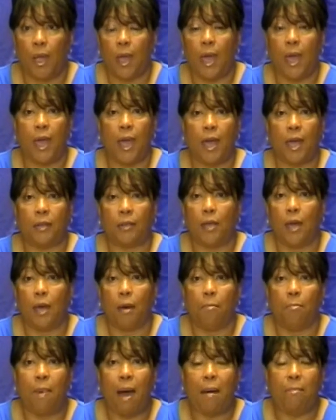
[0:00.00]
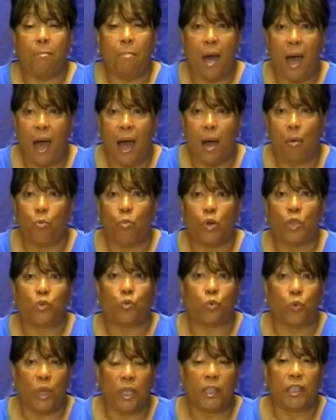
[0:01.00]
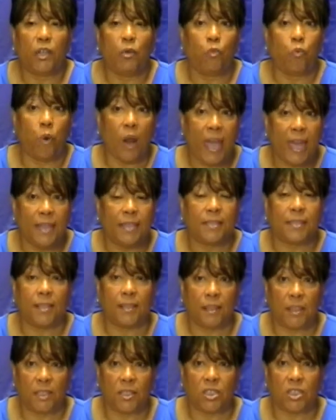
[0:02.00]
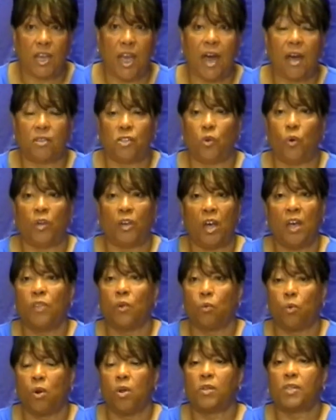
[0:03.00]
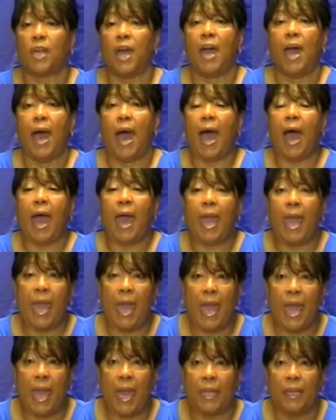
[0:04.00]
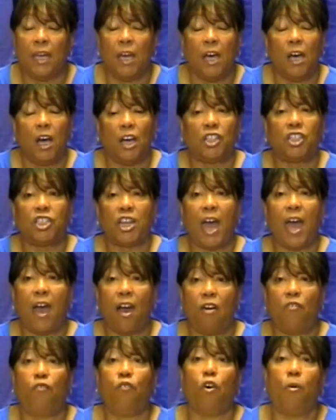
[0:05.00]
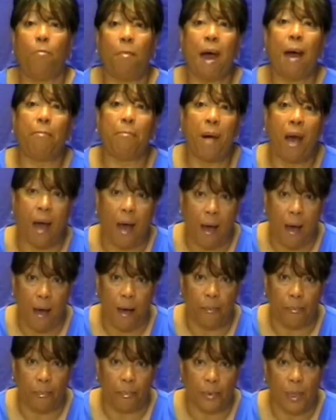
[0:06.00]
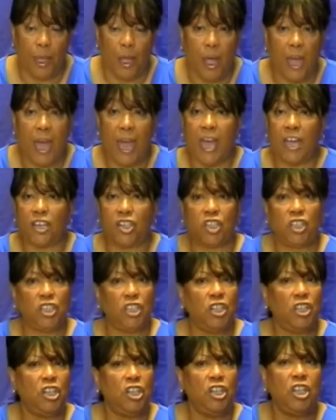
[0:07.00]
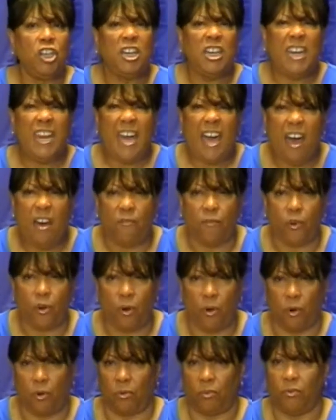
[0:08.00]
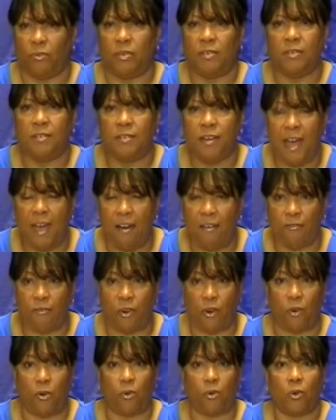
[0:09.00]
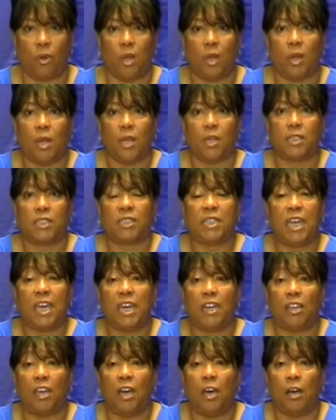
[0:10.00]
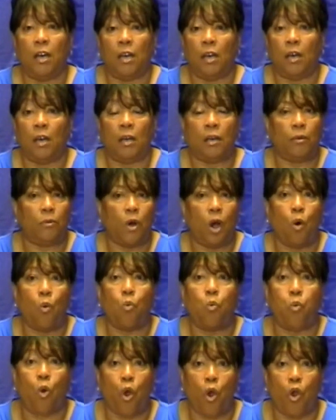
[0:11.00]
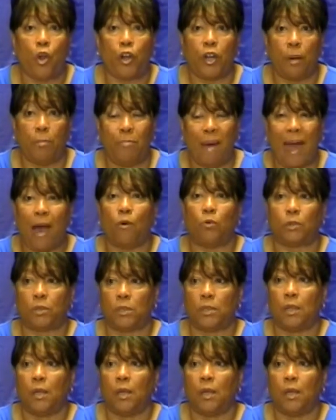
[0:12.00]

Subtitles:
And my mom was really raising this child. So in other words, I had a child for my mom. And she never, never said a word about